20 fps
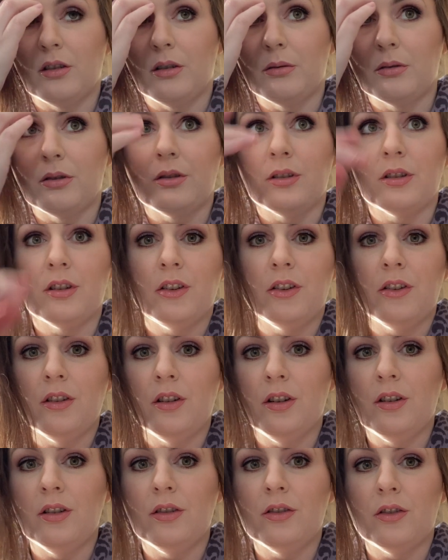I'm gonna
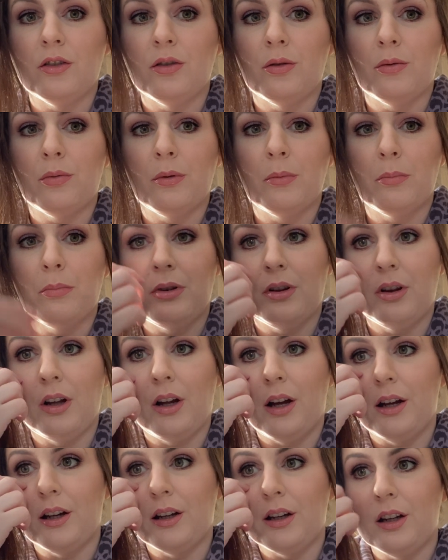start
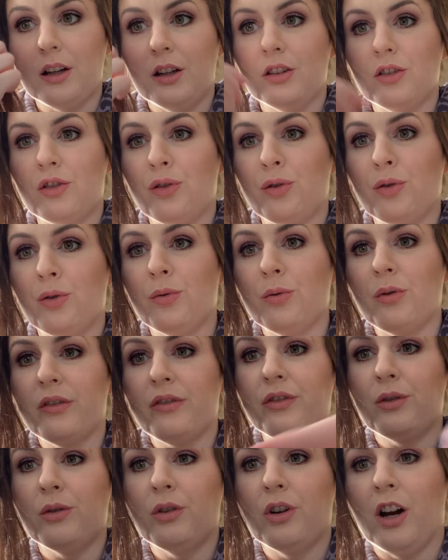replying to a
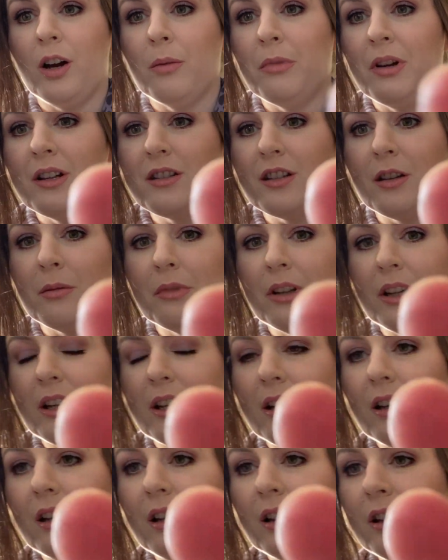few comments. I'm like
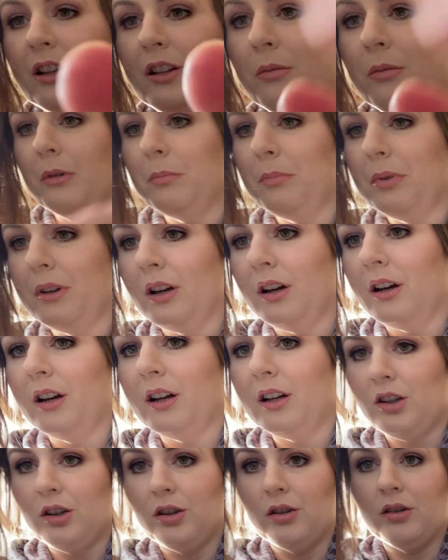a little
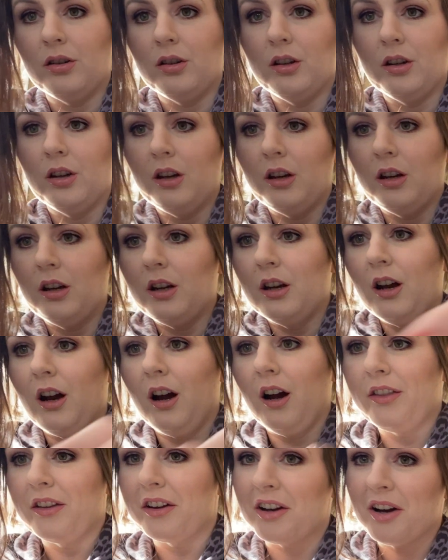behind
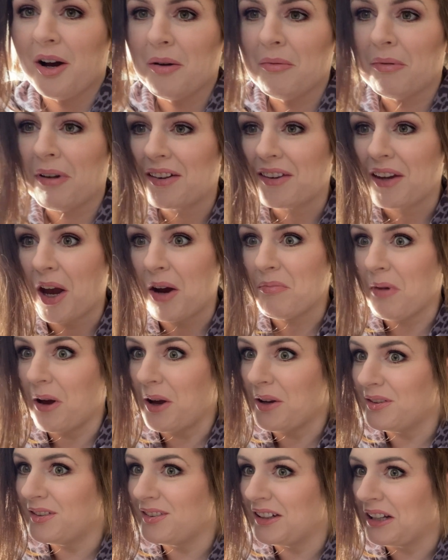on the comments. I'm
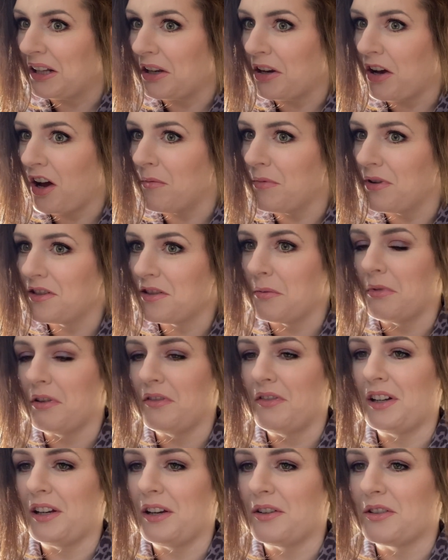not used to getting comments on my
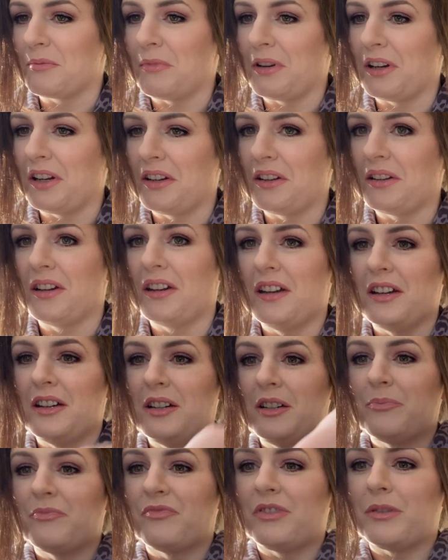videos.
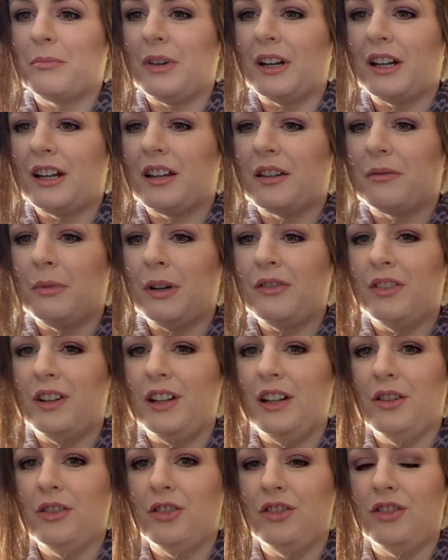My videos